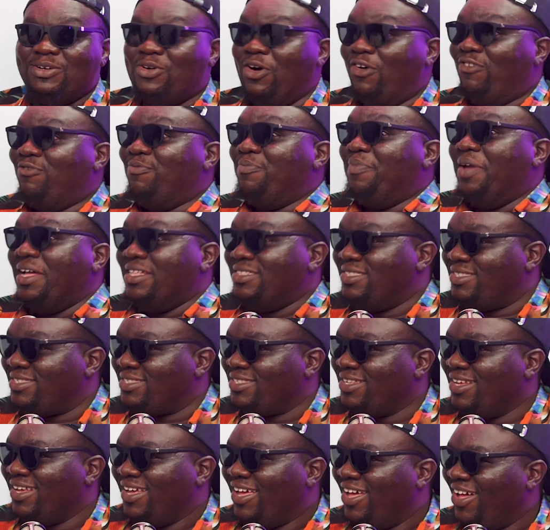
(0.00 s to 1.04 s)
government.
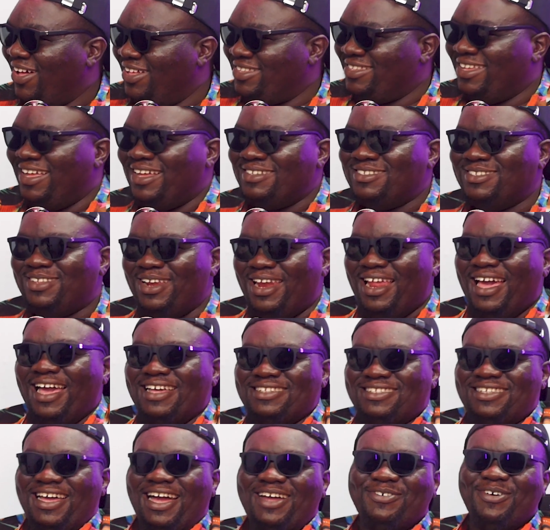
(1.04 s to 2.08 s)

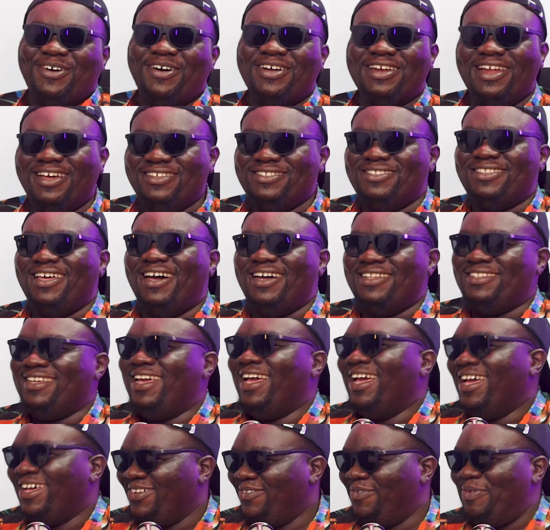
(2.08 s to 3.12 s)
Like, I don't understand.
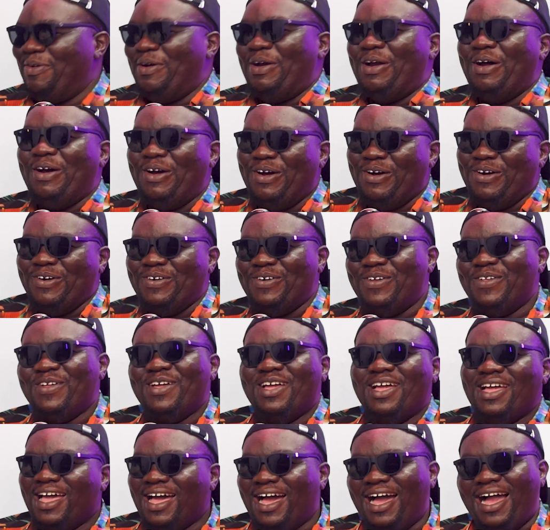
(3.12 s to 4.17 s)
Bro,
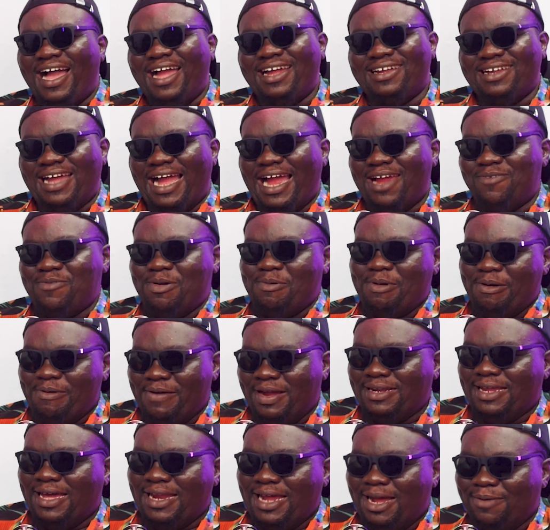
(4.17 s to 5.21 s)
I remember
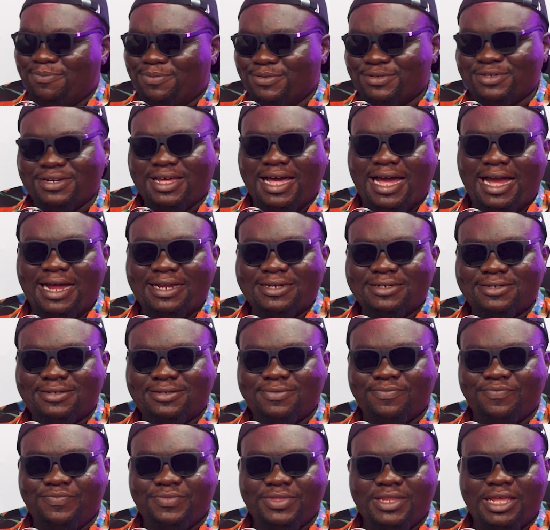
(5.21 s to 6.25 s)
when that happened,
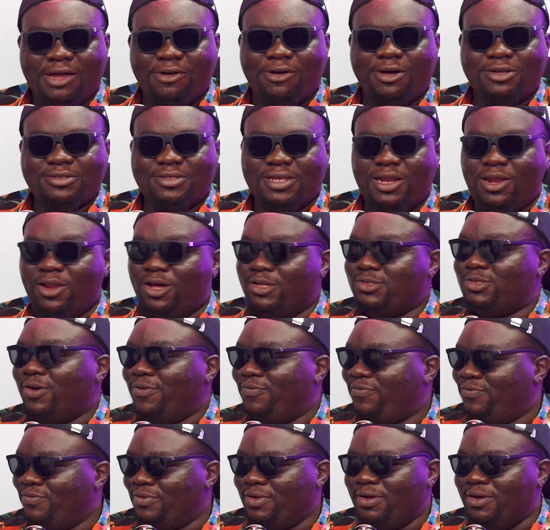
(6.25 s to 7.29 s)
and there was a lot of